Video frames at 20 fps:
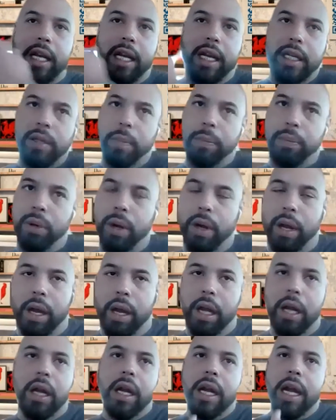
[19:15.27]

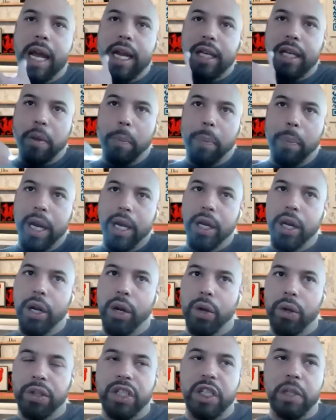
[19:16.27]
his opinion
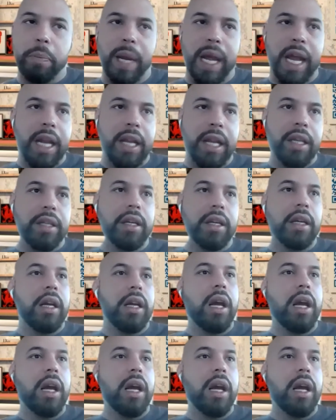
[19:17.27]
on spend.